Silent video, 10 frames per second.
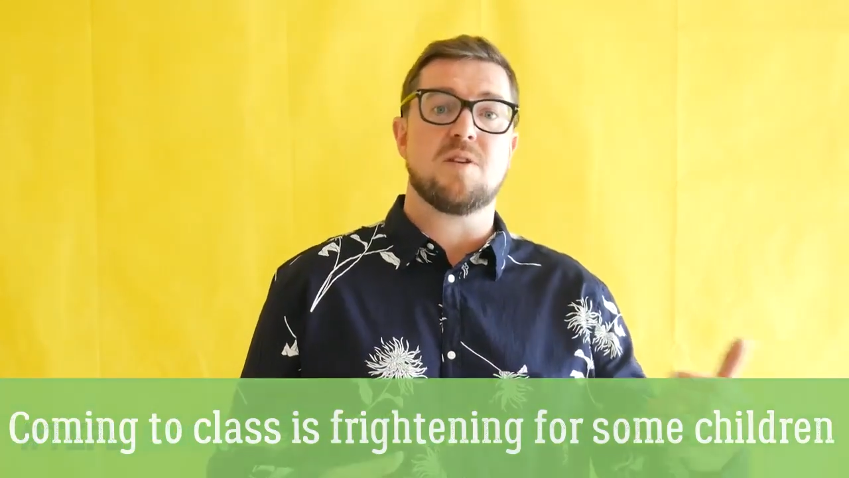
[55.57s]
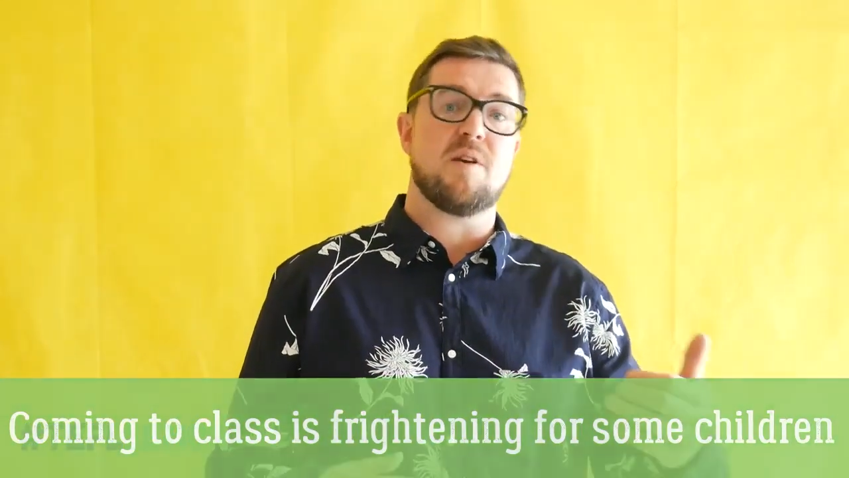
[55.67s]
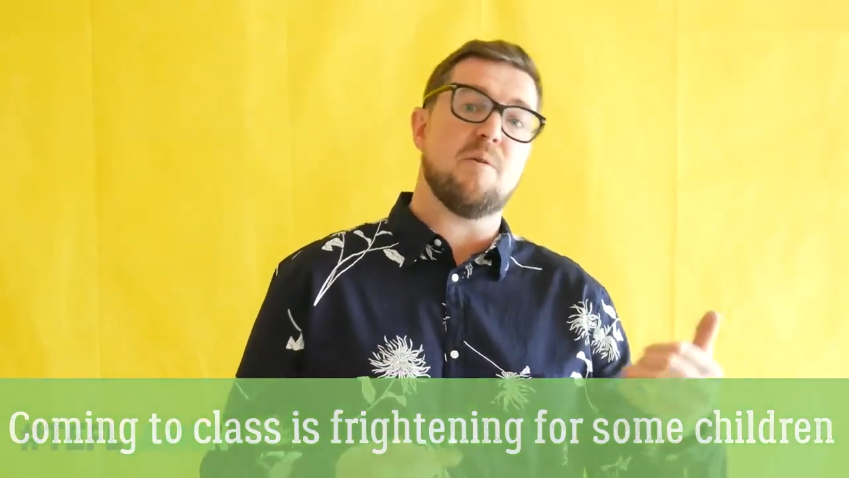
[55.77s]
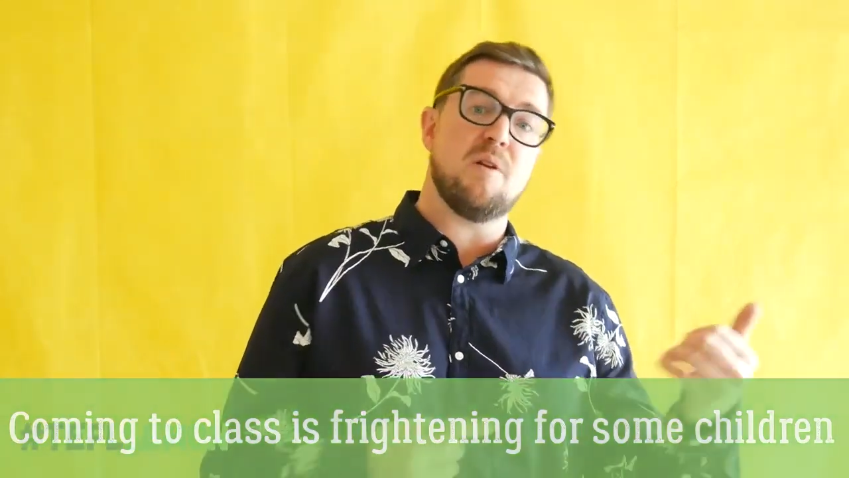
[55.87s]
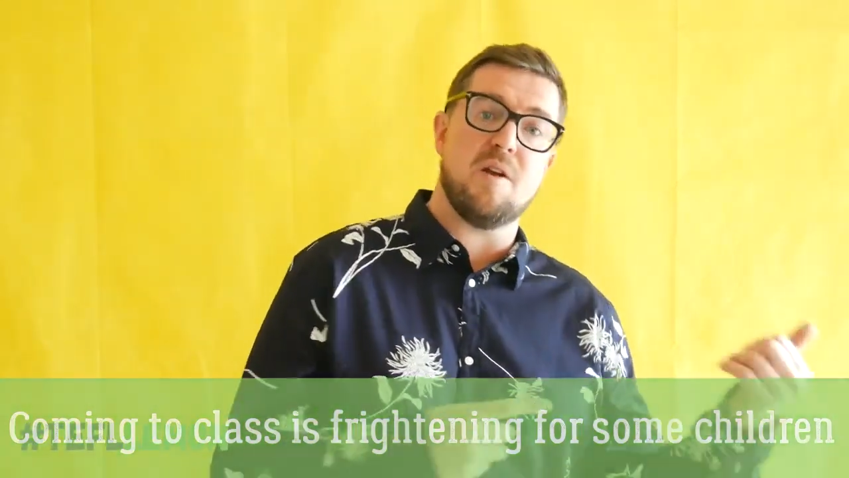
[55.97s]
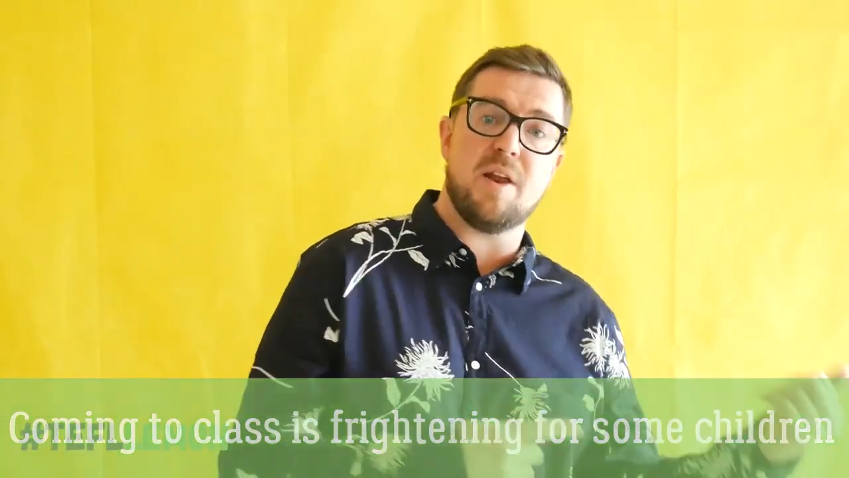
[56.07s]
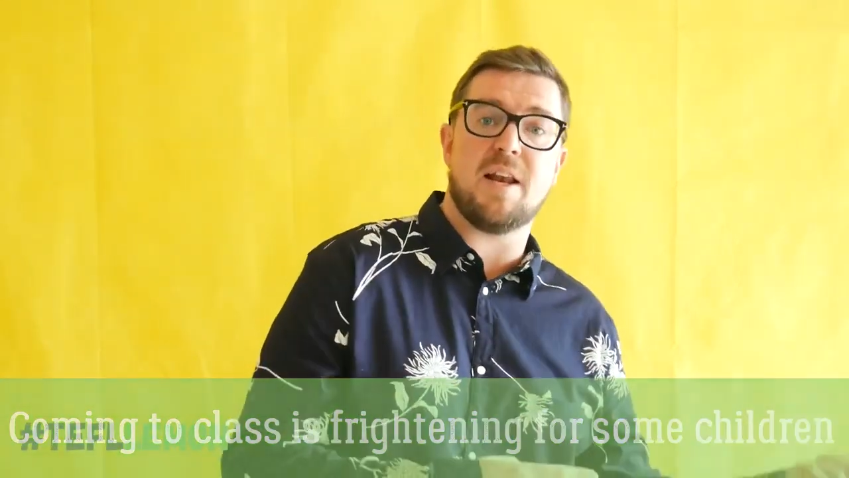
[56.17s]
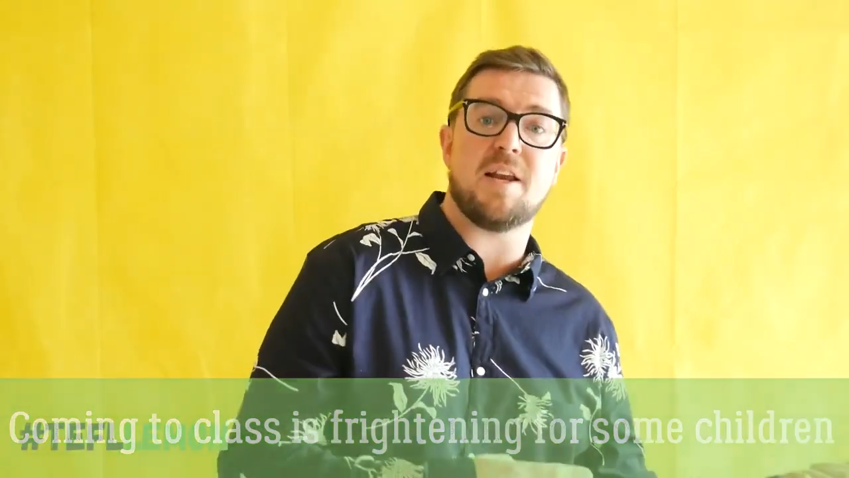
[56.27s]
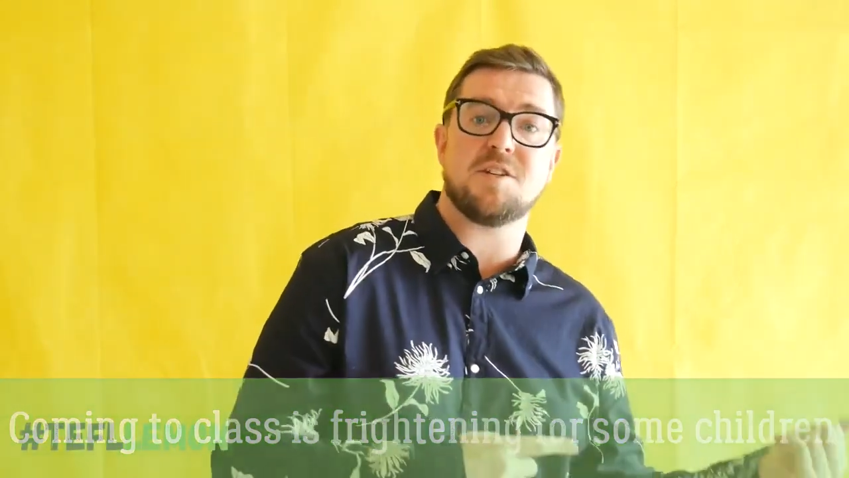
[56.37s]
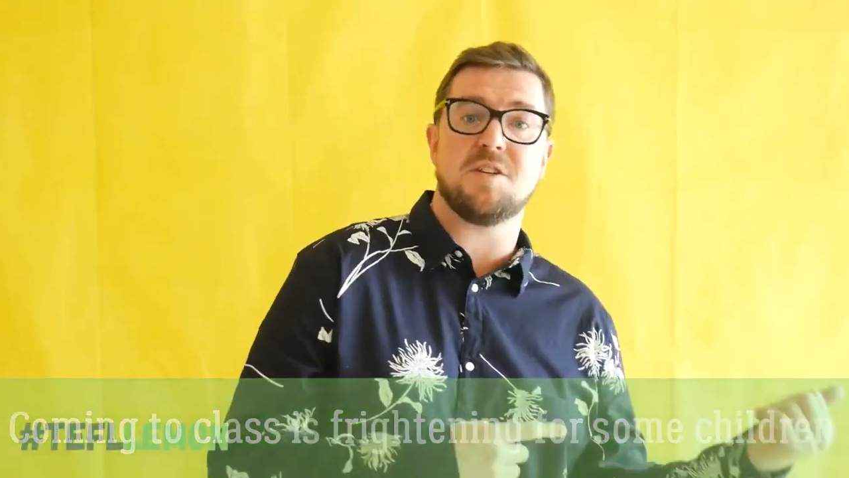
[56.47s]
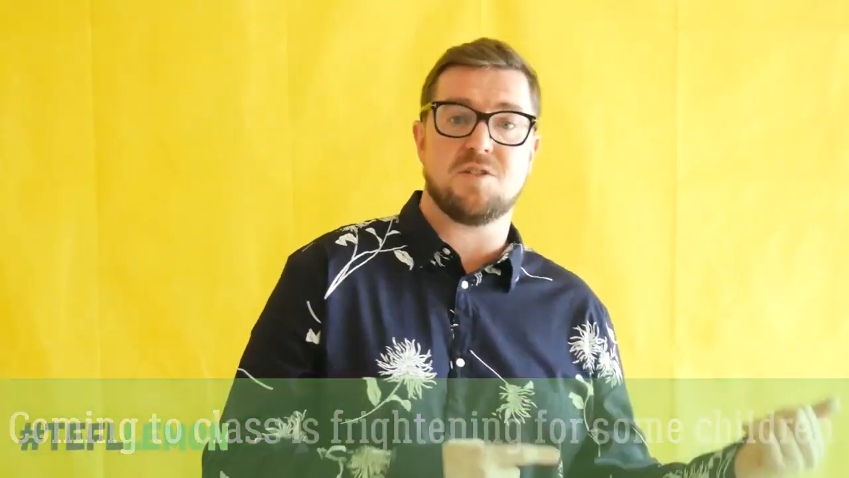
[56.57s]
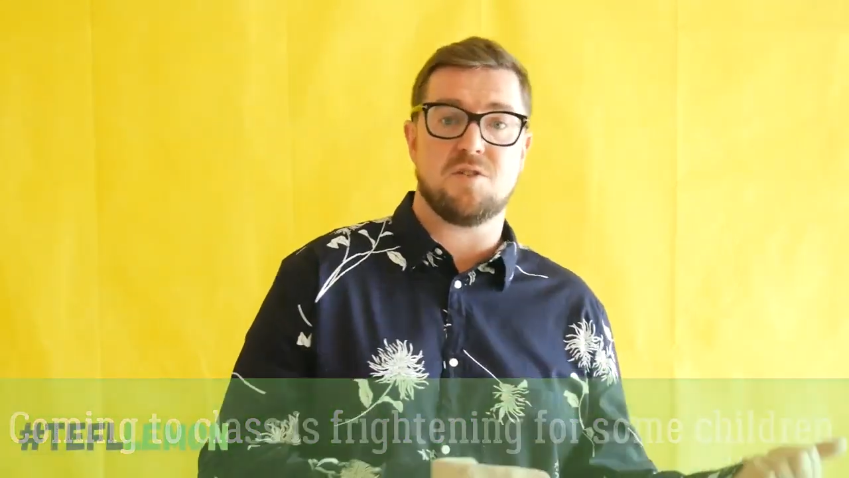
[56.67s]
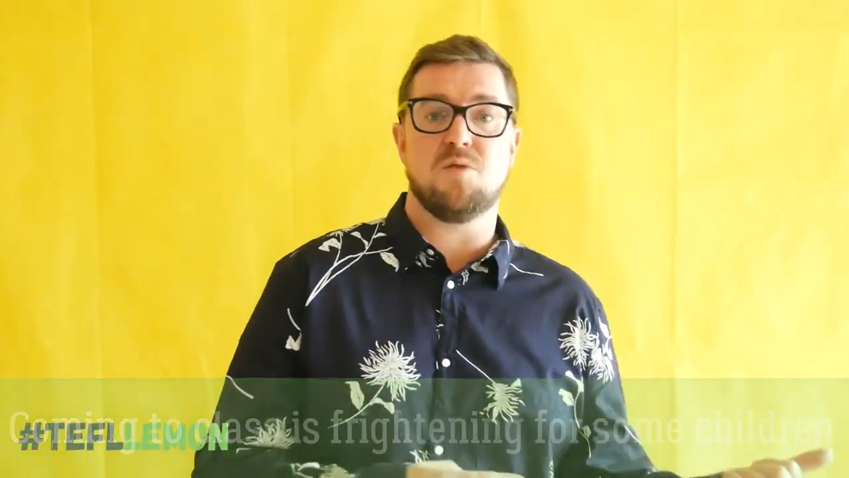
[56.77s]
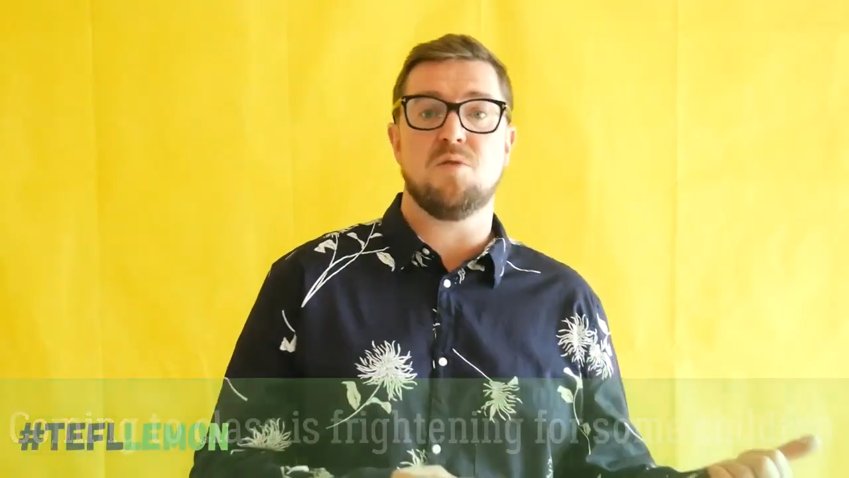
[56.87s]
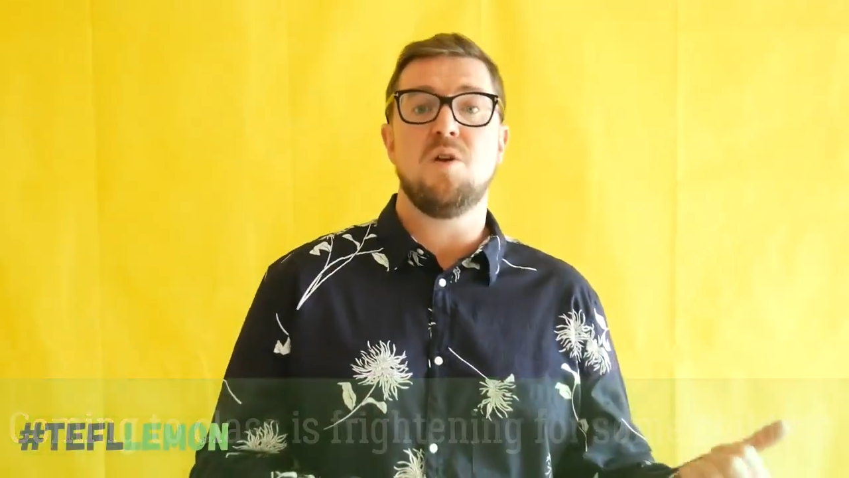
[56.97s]
to go and learn English in a
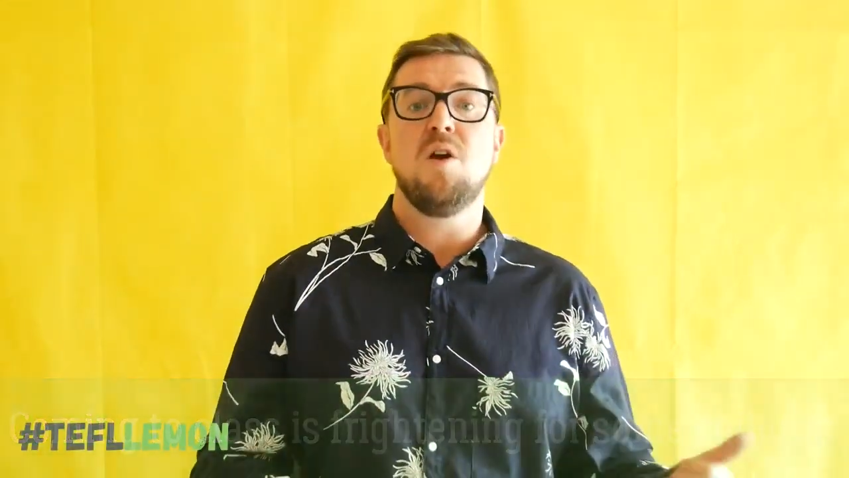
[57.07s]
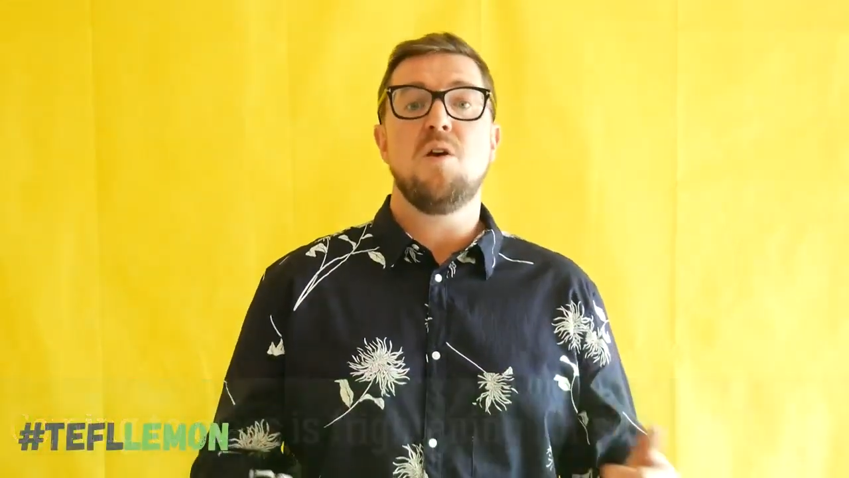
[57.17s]
school